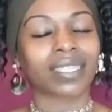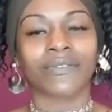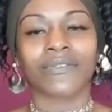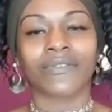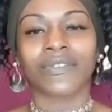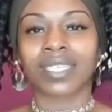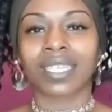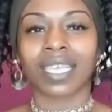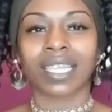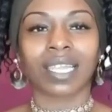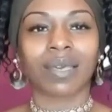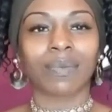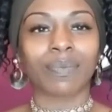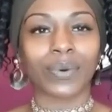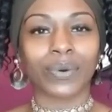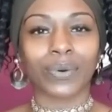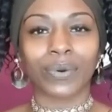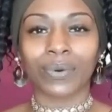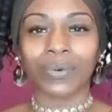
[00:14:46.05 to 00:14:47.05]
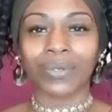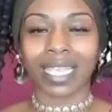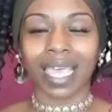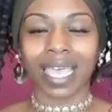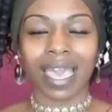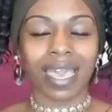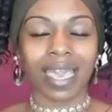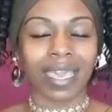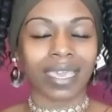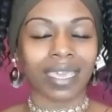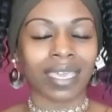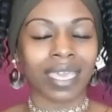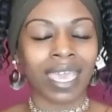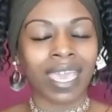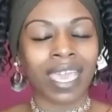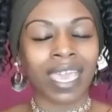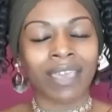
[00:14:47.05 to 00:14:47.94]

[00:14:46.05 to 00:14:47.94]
of syllables, I